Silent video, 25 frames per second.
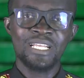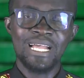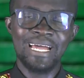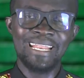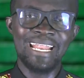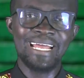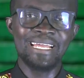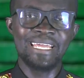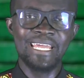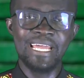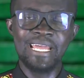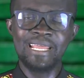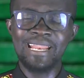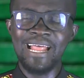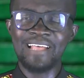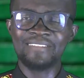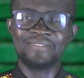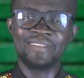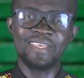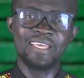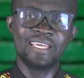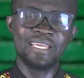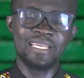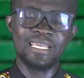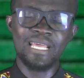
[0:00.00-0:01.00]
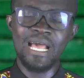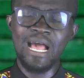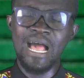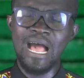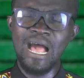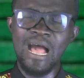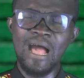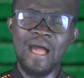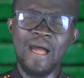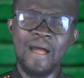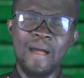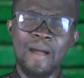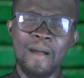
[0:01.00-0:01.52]
And again, I think
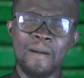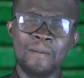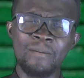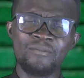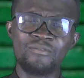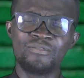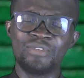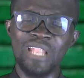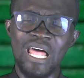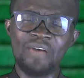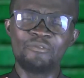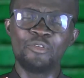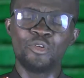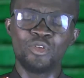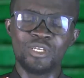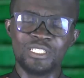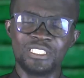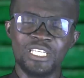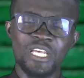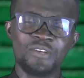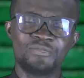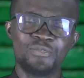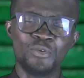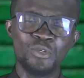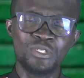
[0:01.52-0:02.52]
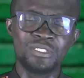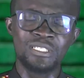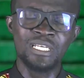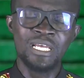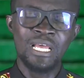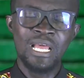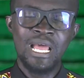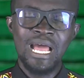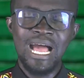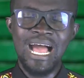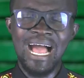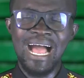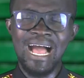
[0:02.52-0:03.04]
Flavio Josephus,
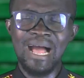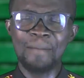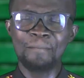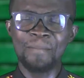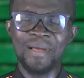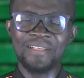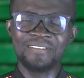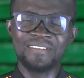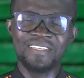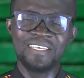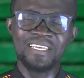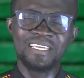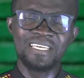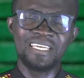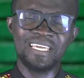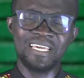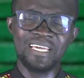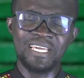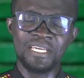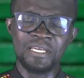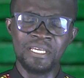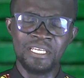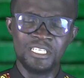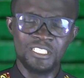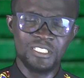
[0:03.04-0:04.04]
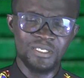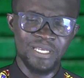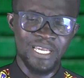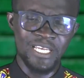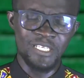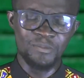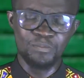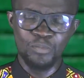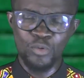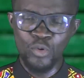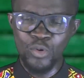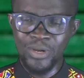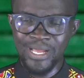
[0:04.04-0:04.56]
I think
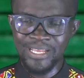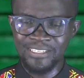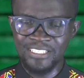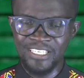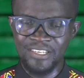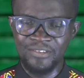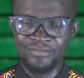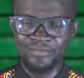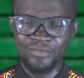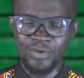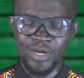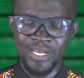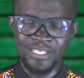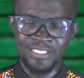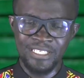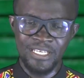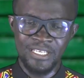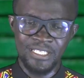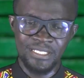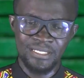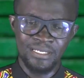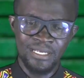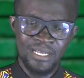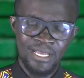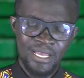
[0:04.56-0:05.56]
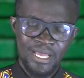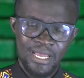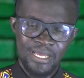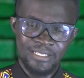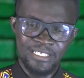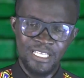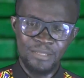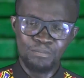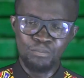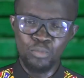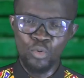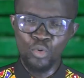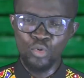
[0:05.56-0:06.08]
his book is
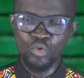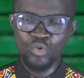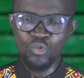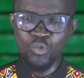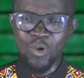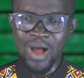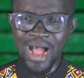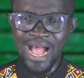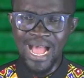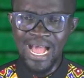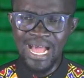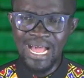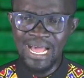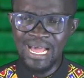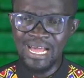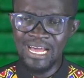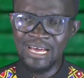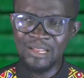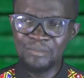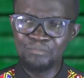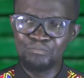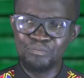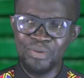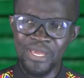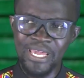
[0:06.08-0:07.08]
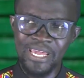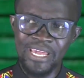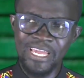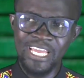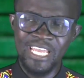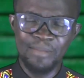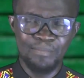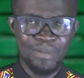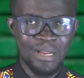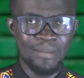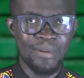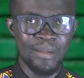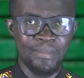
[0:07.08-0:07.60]
it book 1
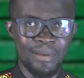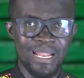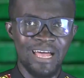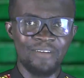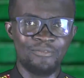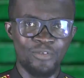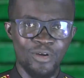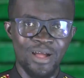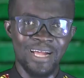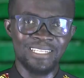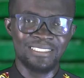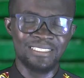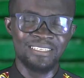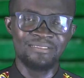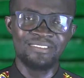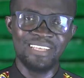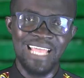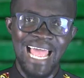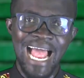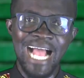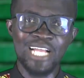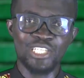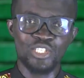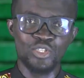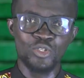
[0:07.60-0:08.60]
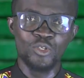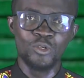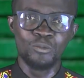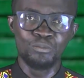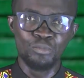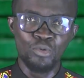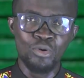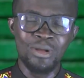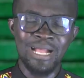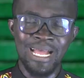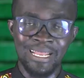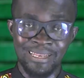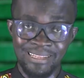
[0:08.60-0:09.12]
page blah blah blah, forgotten the actual
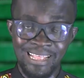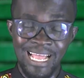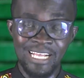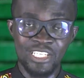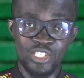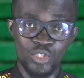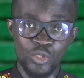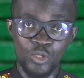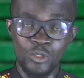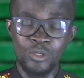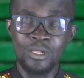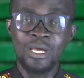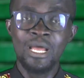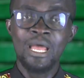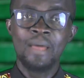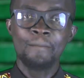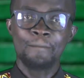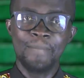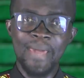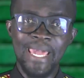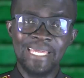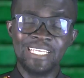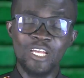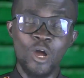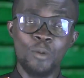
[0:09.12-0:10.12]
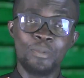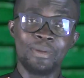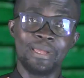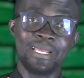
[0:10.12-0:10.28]
book and the actual page.